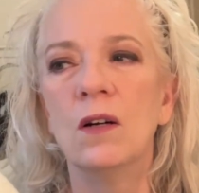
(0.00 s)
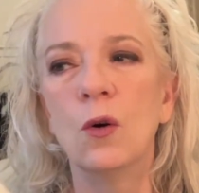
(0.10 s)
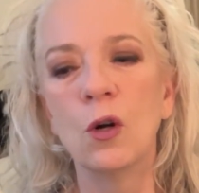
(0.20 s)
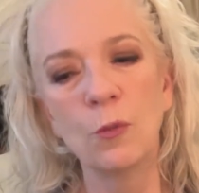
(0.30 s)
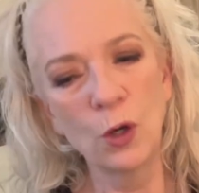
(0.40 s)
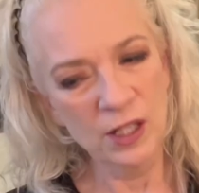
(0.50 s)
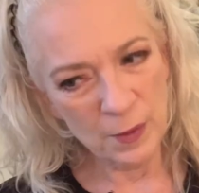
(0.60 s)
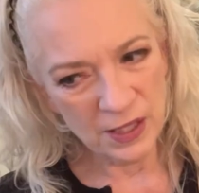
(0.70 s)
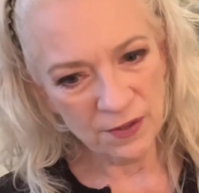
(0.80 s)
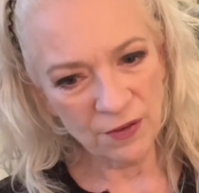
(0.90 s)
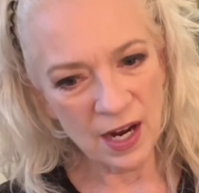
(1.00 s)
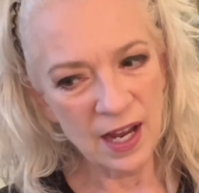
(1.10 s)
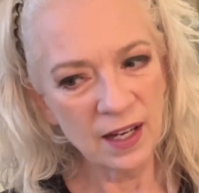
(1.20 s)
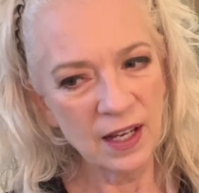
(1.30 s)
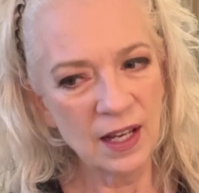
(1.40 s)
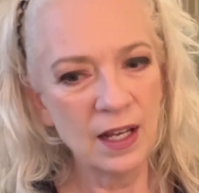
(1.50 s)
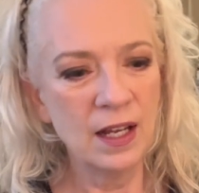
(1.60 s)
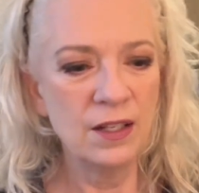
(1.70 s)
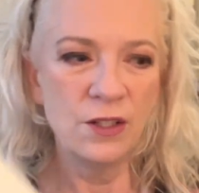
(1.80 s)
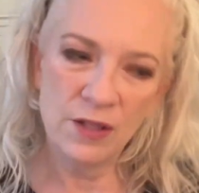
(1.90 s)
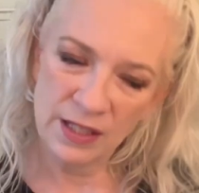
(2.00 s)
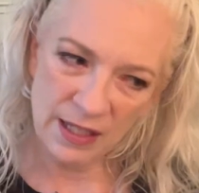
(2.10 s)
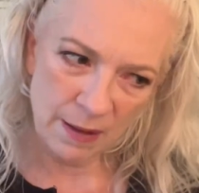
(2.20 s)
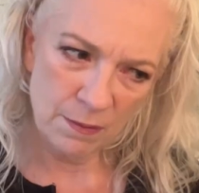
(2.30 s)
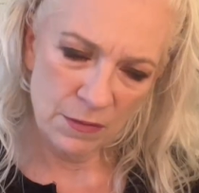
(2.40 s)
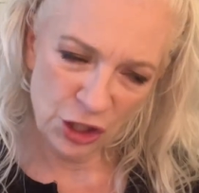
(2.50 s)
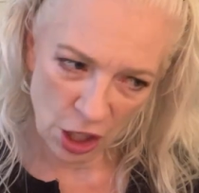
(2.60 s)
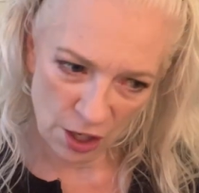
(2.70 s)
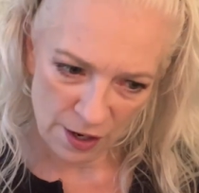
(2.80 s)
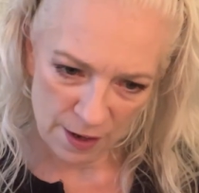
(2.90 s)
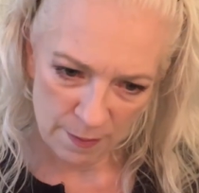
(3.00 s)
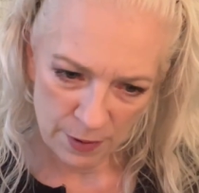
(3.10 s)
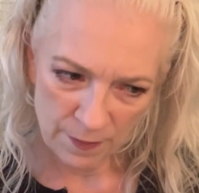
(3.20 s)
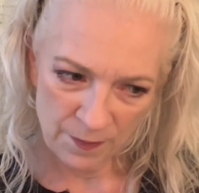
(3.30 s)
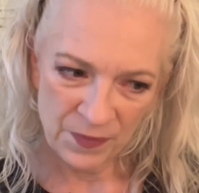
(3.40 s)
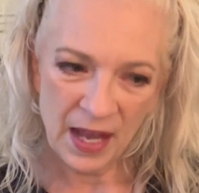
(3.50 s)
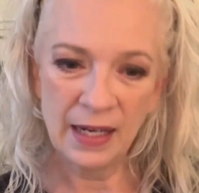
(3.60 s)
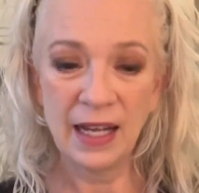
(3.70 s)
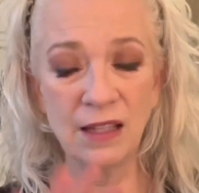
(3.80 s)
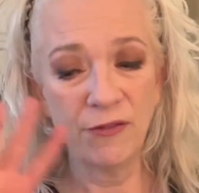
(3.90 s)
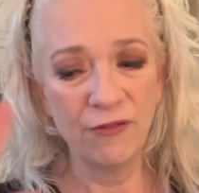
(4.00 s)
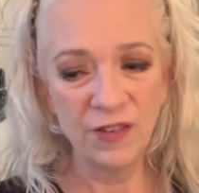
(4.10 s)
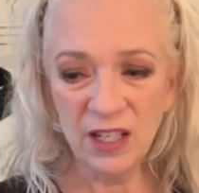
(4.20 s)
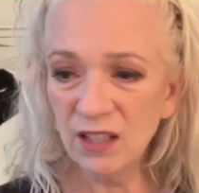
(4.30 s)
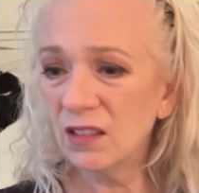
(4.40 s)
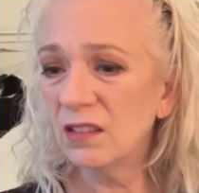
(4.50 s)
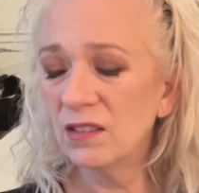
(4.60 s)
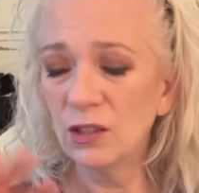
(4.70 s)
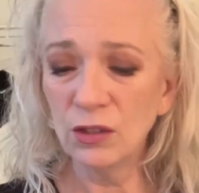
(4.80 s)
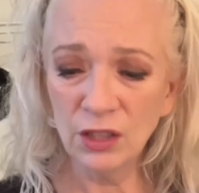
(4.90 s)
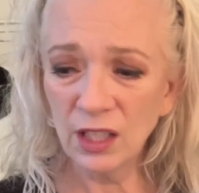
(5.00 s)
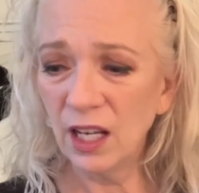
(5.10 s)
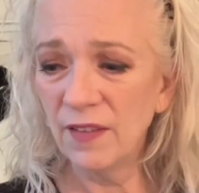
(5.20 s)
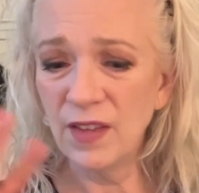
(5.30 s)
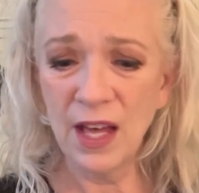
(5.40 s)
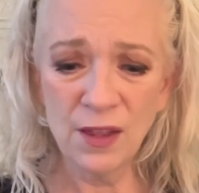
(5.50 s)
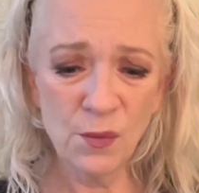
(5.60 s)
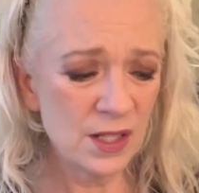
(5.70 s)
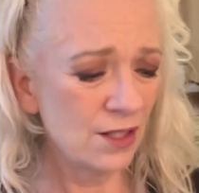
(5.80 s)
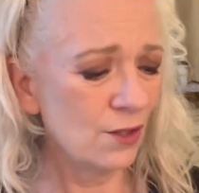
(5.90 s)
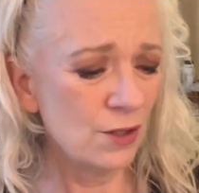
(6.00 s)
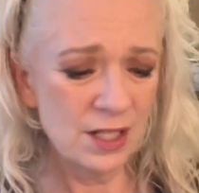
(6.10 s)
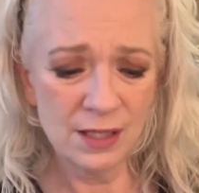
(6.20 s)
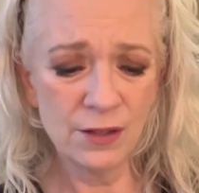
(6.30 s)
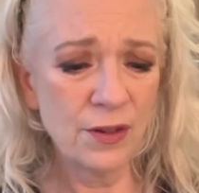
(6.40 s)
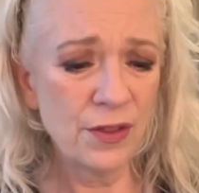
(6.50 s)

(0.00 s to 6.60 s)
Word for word: or a more expensive rag and do the same job. I like the feel, the look of the other ones. They're just a little